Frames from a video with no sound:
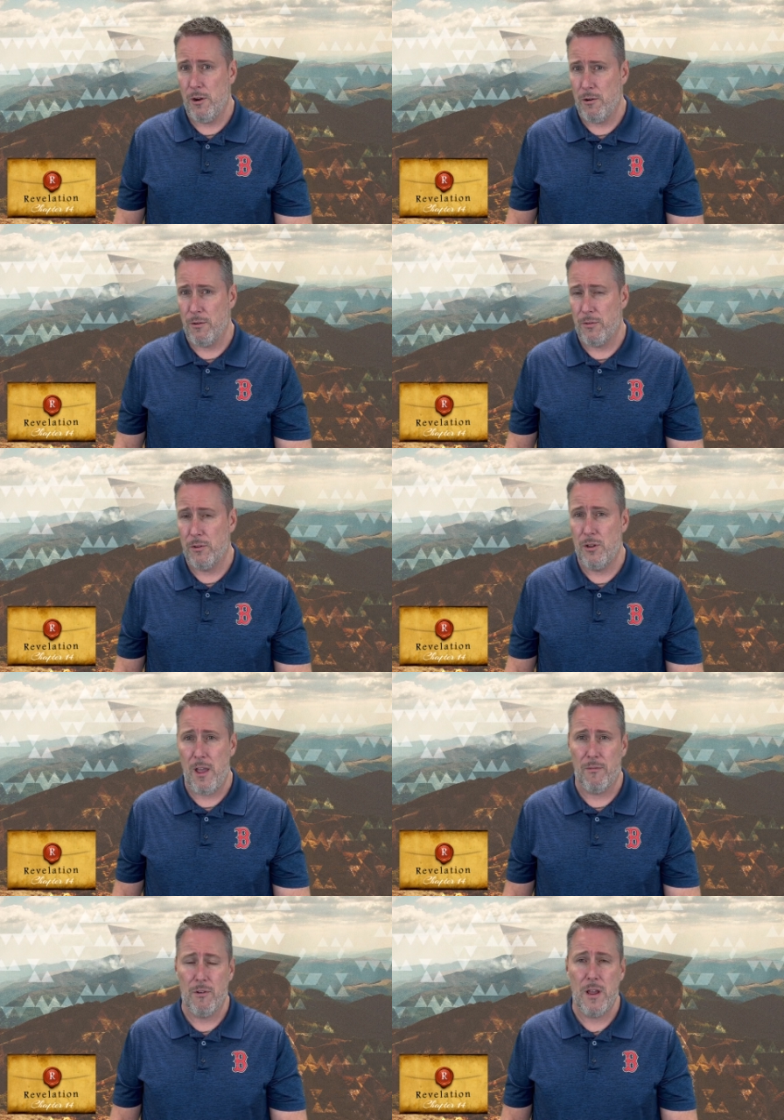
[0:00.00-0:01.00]
earth, to
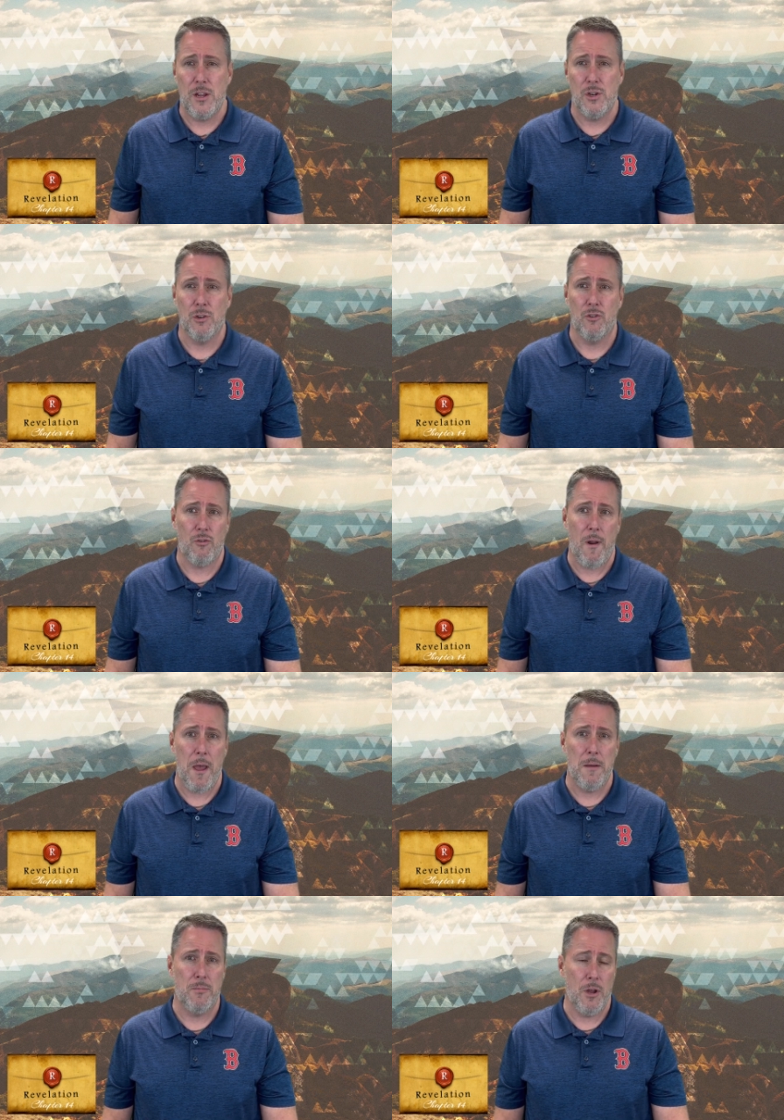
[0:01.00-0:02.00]
every nation,
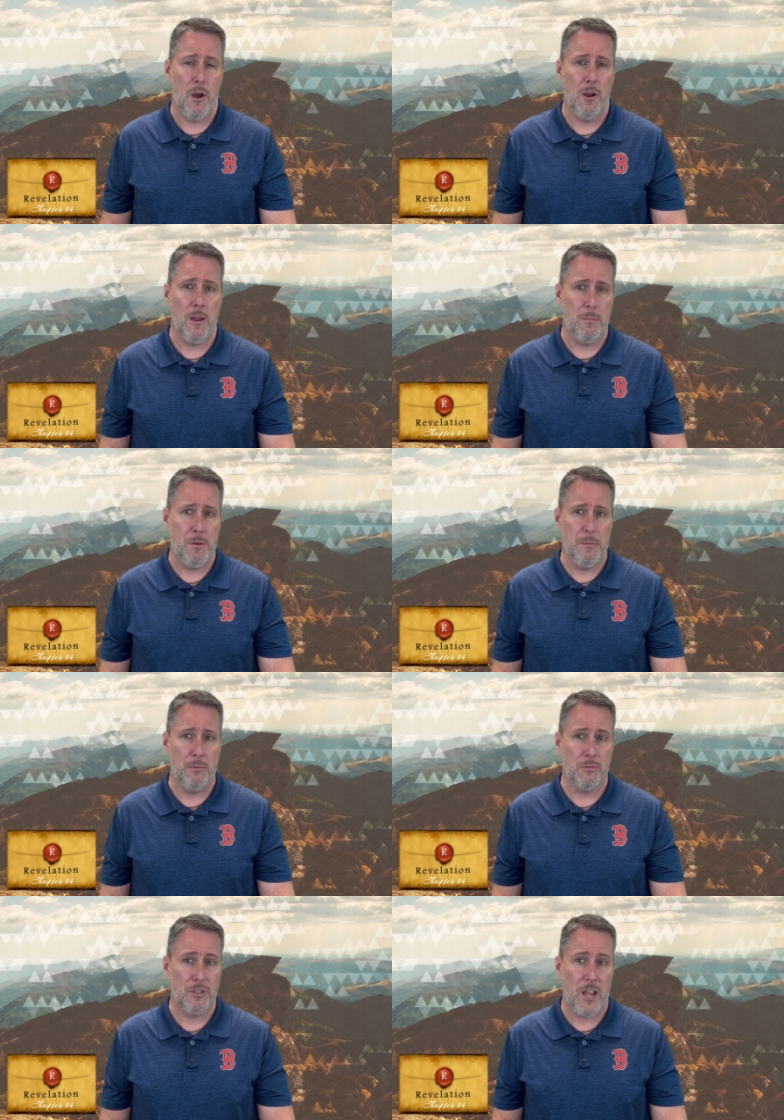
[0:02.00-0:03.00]
tribe, tongue, and
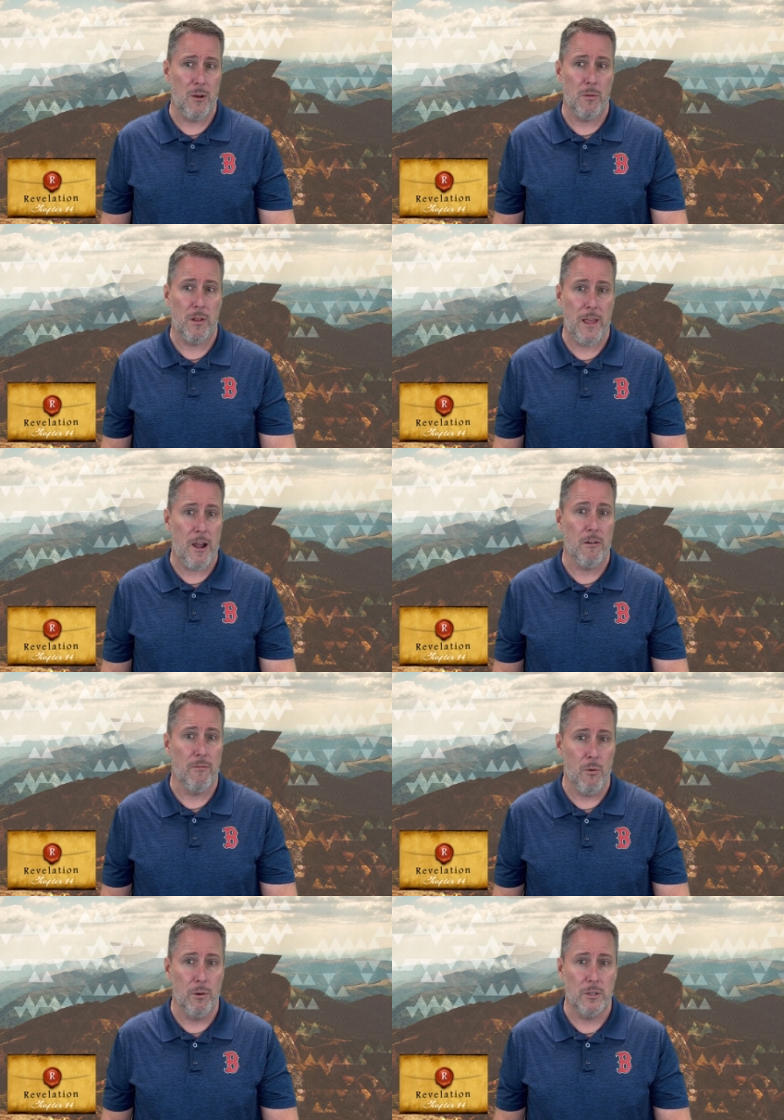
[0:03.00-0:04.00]
people, saying with a loud
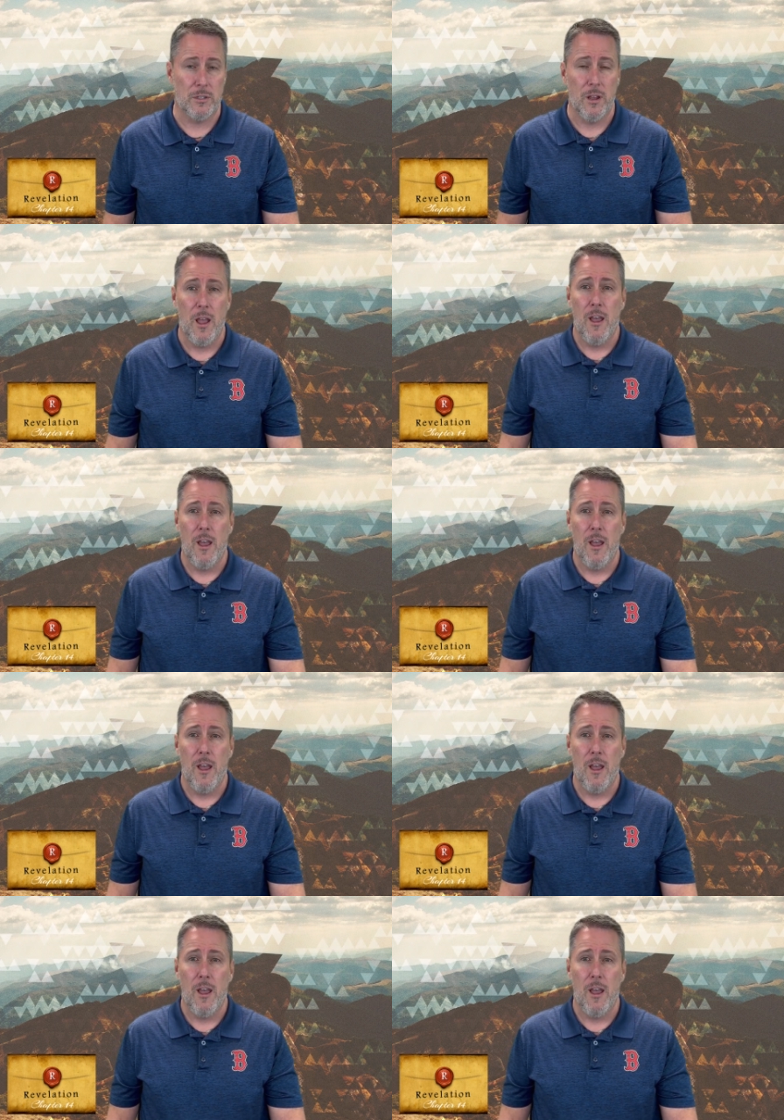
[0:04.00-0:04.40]
voice,